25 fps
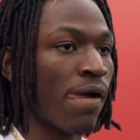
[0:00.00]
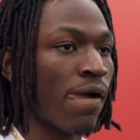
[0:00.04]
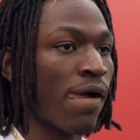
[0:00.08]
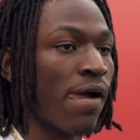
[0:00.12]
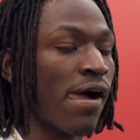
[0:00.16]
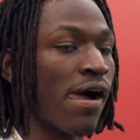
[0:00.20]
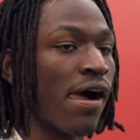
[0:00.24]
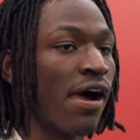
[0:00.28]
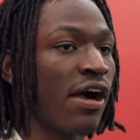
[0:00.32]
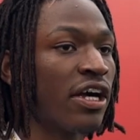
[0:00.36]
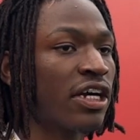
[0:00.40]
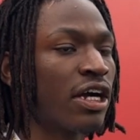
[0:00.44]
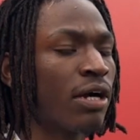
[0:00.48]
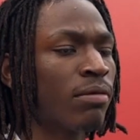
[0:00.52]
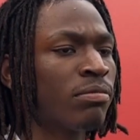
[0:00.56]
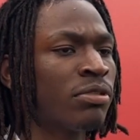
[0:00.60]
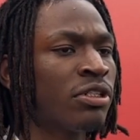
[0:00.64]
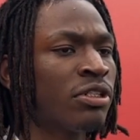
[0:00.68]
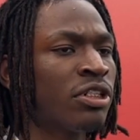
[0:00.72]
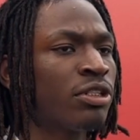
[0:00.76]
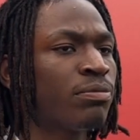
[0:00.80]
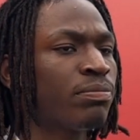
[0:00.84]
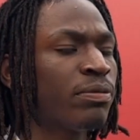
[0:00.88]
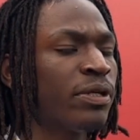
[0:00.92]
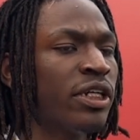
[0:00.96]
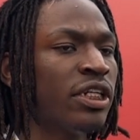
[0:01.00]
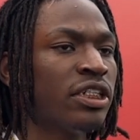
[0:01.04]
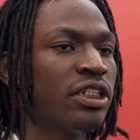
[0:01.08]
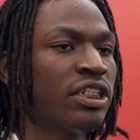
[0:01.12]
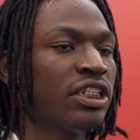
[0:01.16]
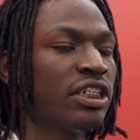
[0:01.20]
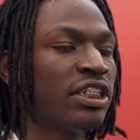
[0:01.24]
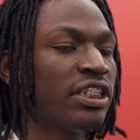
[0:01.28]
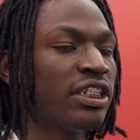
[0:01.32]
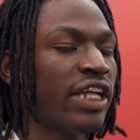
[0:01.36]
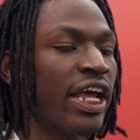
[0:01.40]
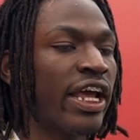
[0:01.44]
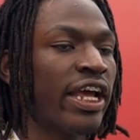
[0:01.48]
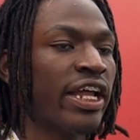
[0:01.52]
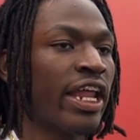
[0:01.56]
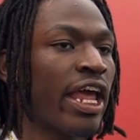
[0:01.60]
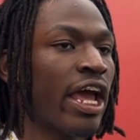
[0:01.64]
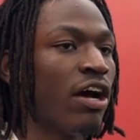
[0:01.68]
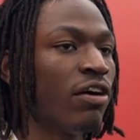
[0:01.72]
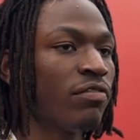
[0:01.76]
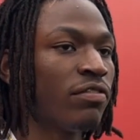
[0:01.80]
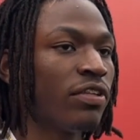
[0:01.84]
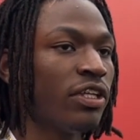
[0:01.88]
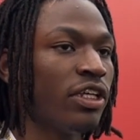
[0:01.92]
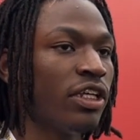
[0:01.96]
Uh, coming into spring, just staying
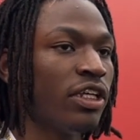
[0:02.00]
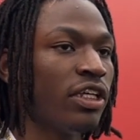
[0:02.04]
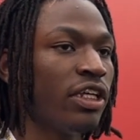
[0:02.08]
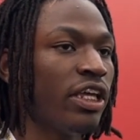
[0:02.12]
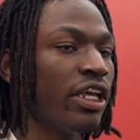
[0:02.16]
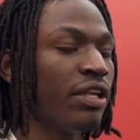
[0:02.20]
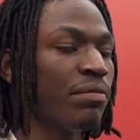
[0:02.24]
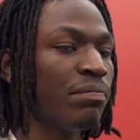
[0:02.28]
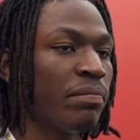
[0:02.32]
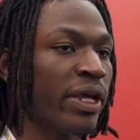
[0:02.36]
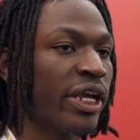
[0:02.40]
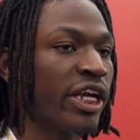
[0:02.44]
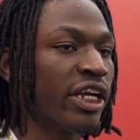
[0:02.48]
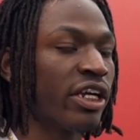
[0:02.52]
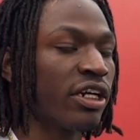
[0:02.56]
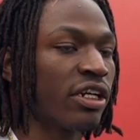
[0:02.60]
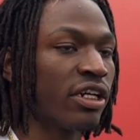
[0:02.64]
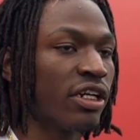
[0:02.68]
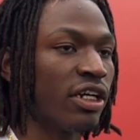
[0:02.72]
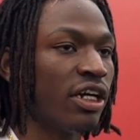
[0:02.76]
healthy, getting bigger.